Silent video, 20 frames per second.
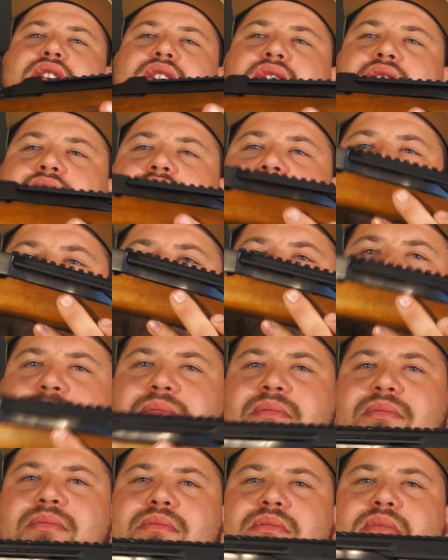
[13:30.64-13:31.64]

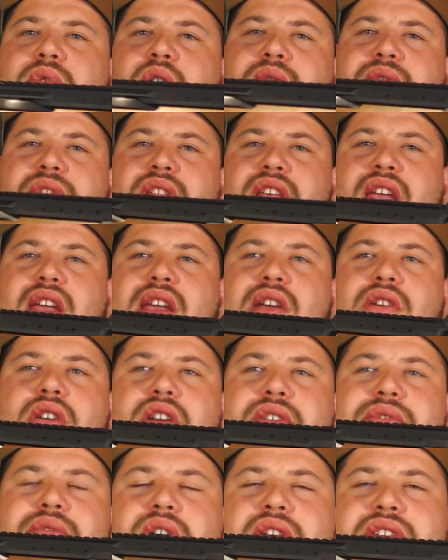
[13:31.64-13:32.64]
over the AR,
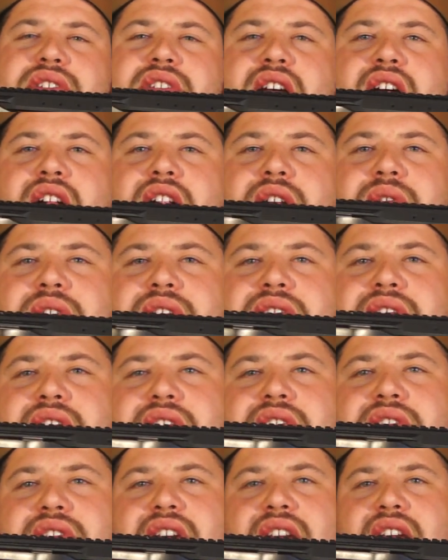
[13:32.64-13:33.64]
as far as
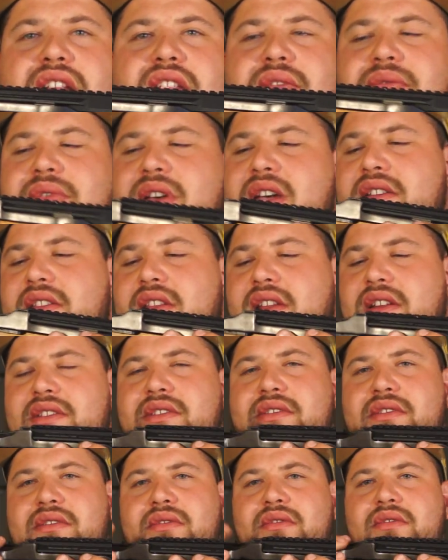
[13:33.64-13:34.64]
tolerances and the fact
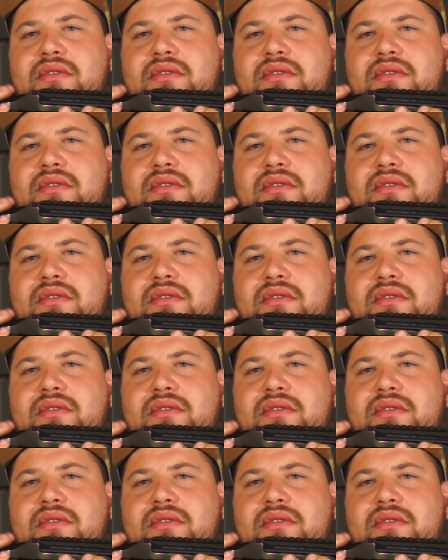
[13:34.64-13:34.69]
that